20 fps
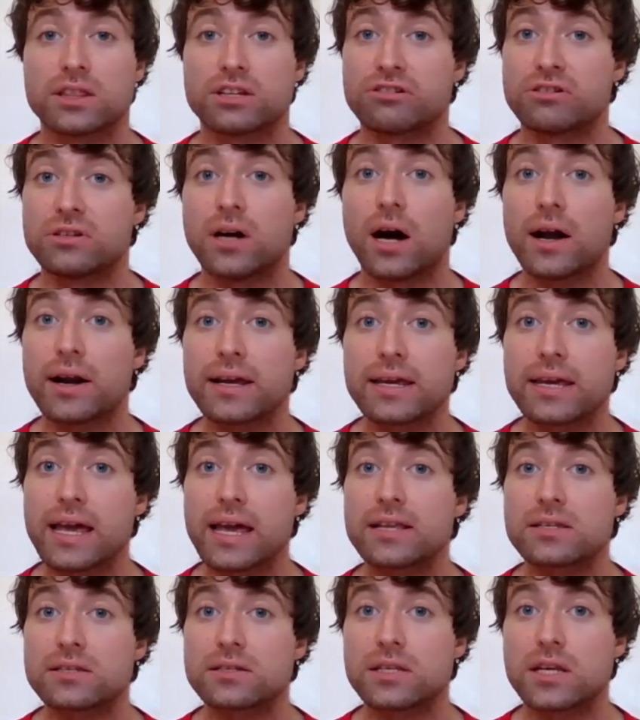They're not
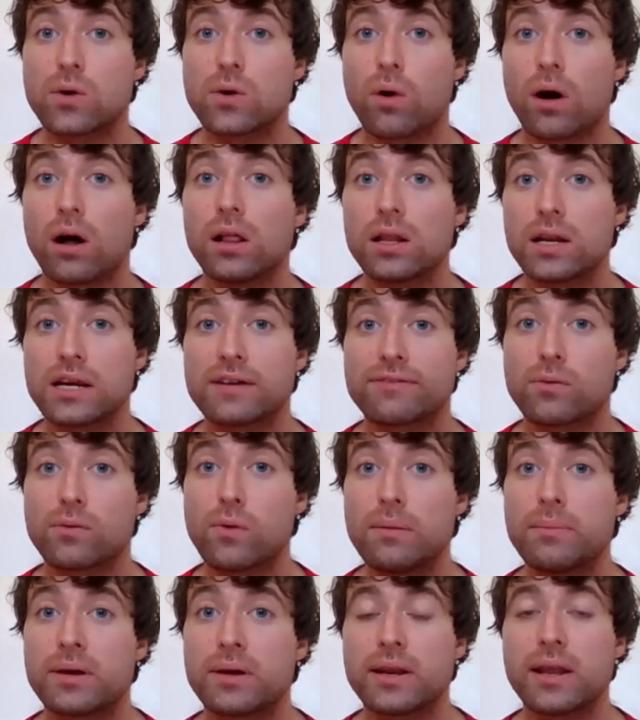against equality for
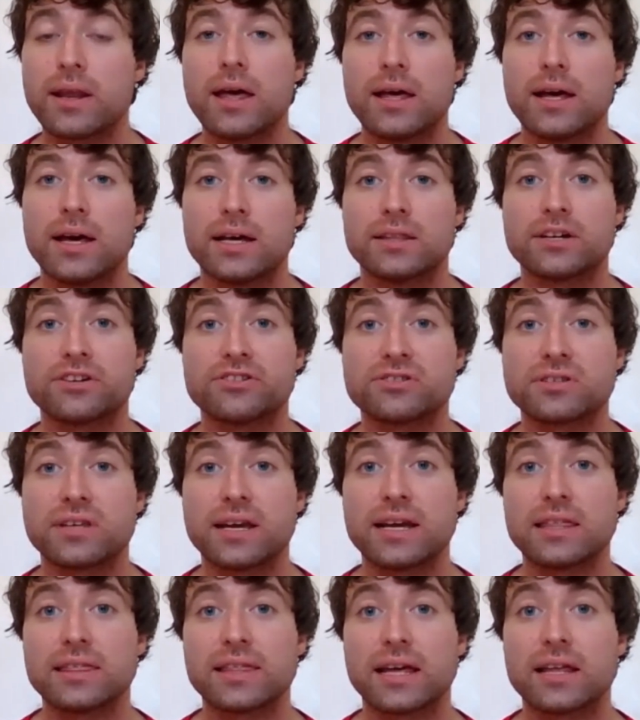women. They're
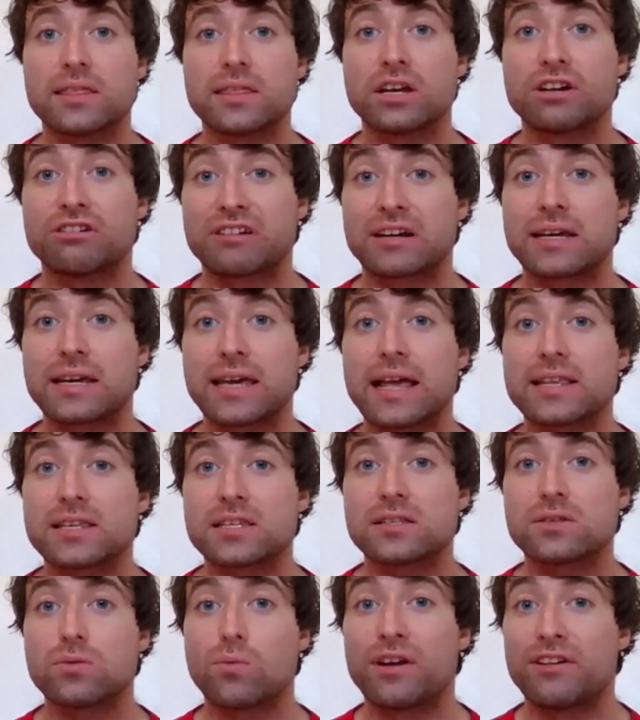saying that they're
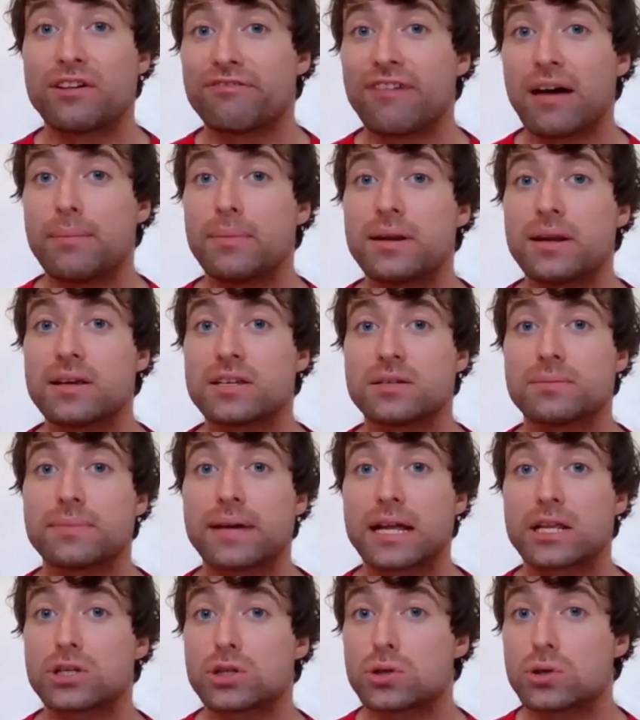against when feminism
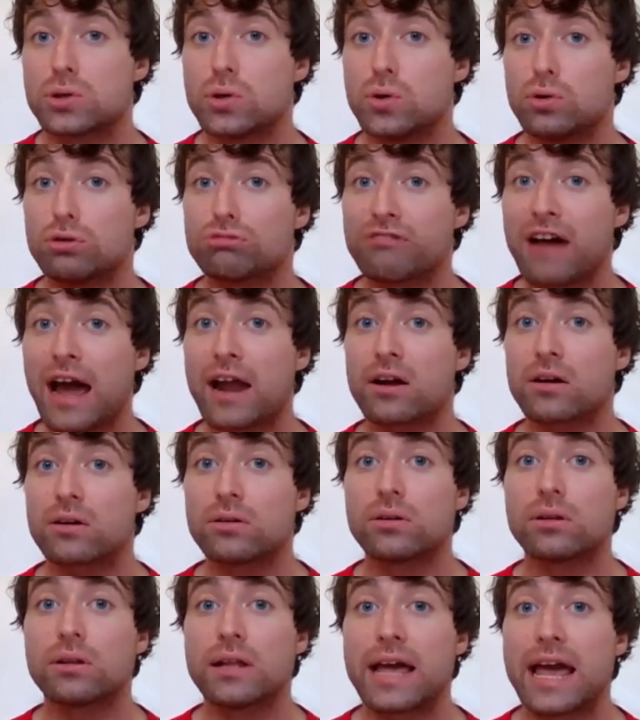gets too
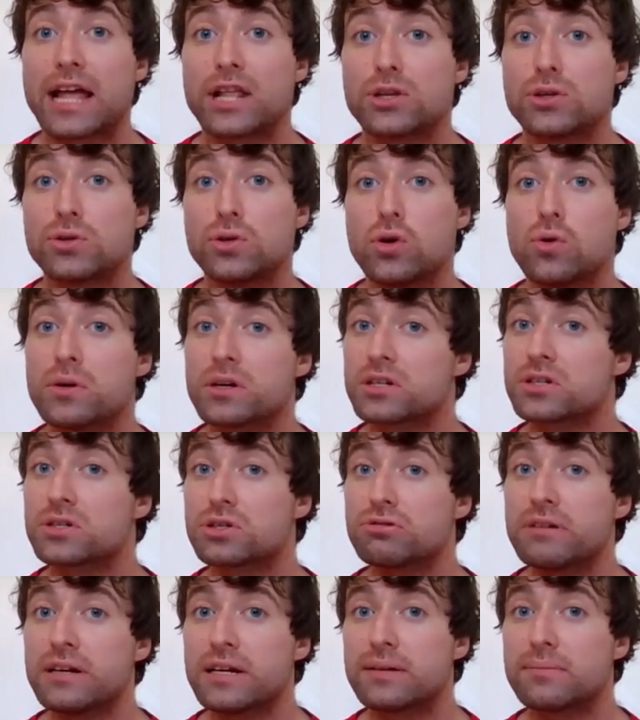radical and too
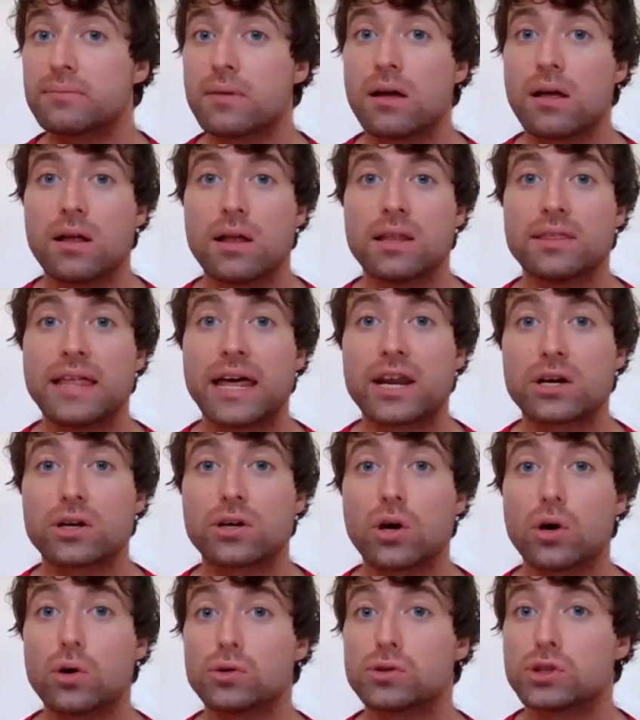extreme that
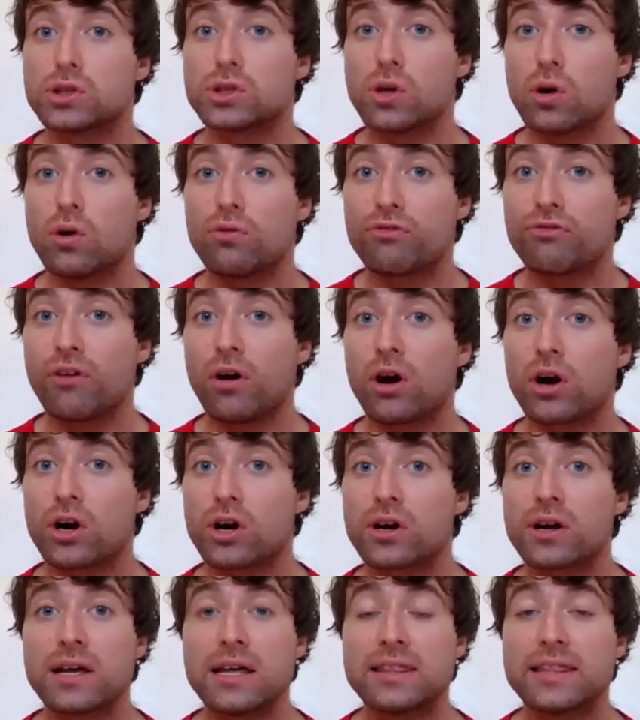it goes so
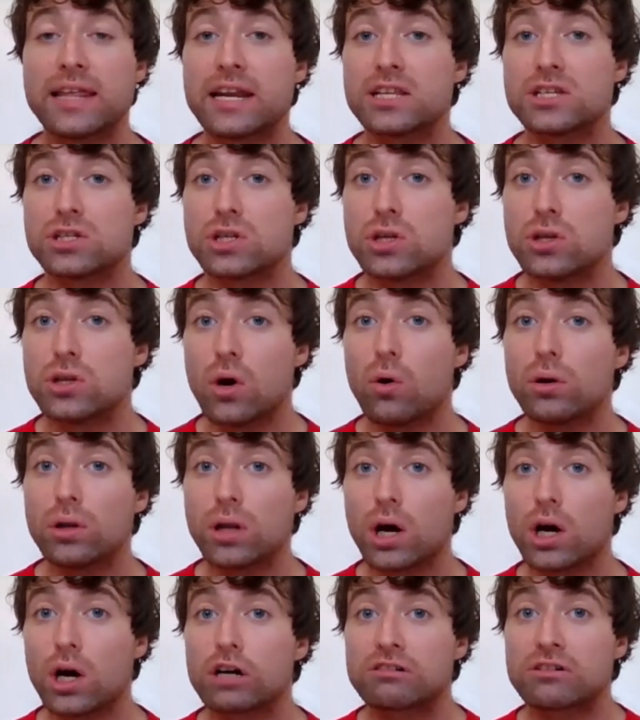far that it's no
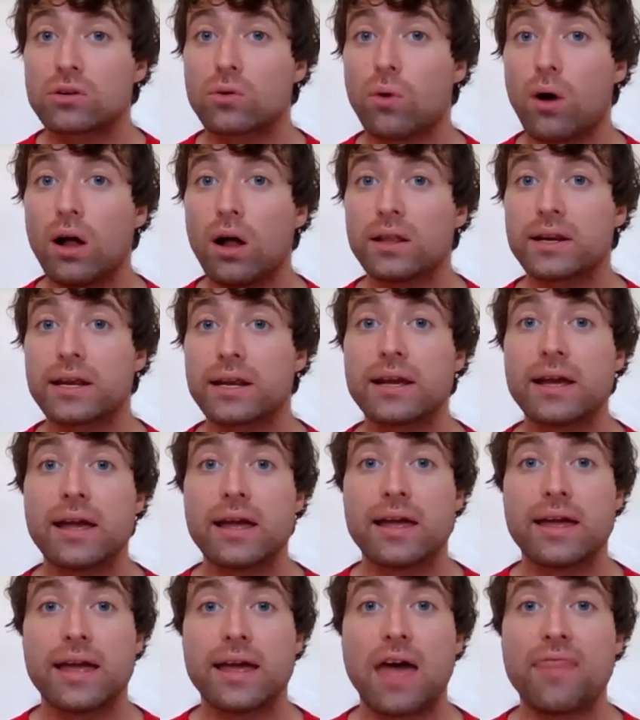longer equality
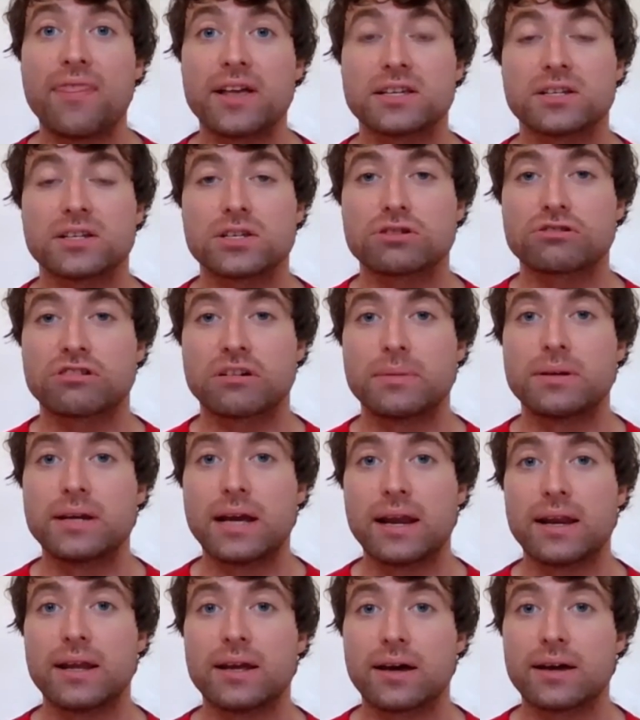and that's
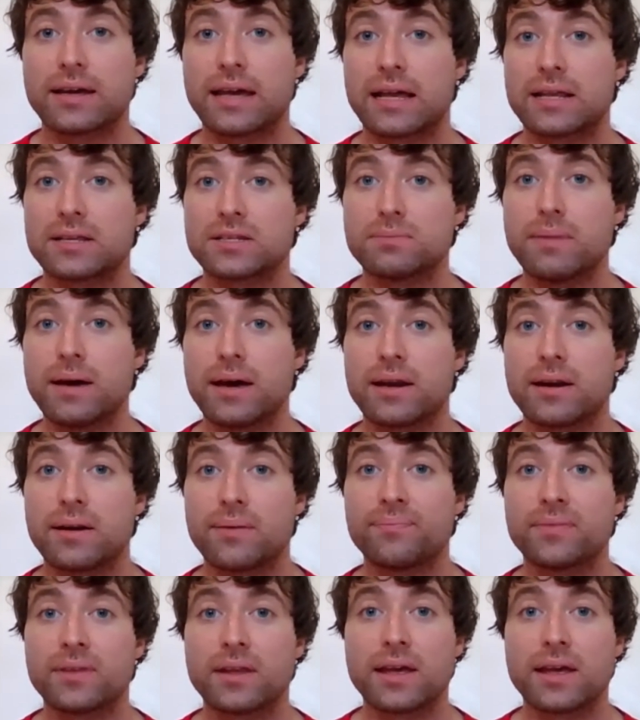discriminating against men.